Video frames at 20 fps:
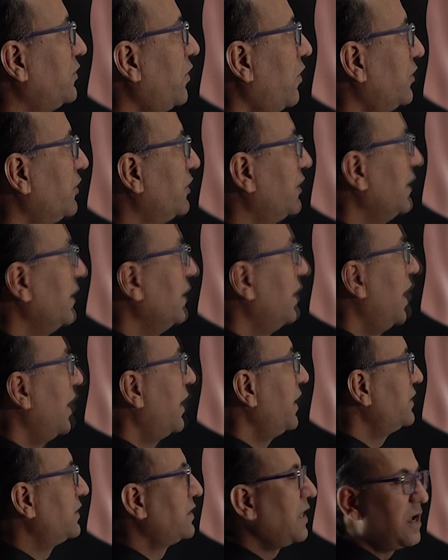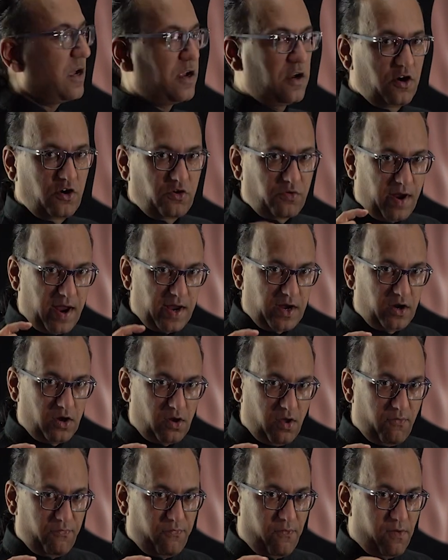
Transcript: dorsi. It is the triangle of